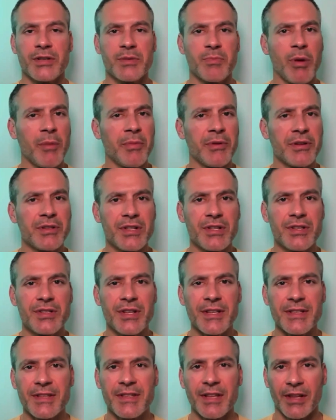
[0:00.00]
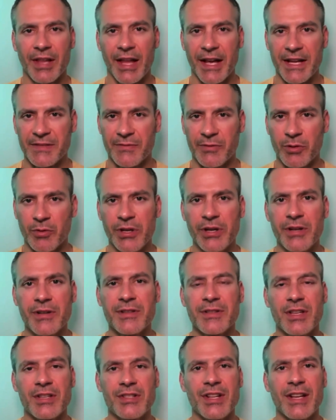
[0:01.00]
published in just the last few years
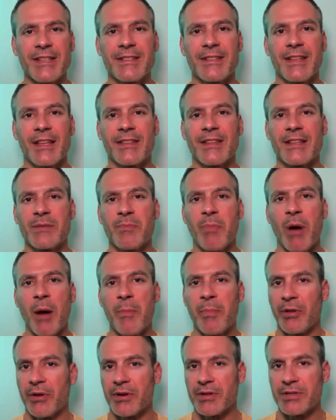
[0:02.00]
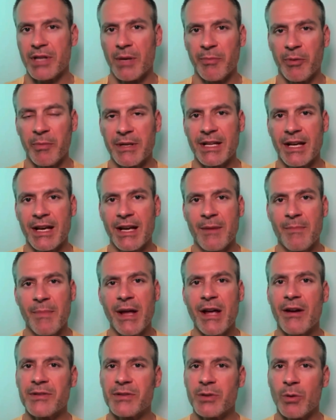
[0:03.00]
suggests that this popular supplement
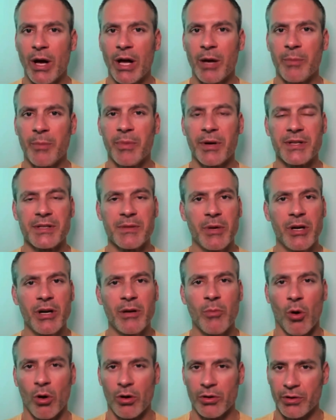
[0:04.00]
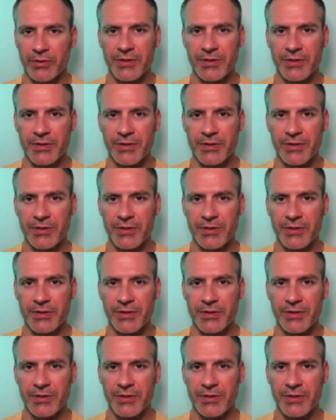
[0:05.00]
may also help us mere mortals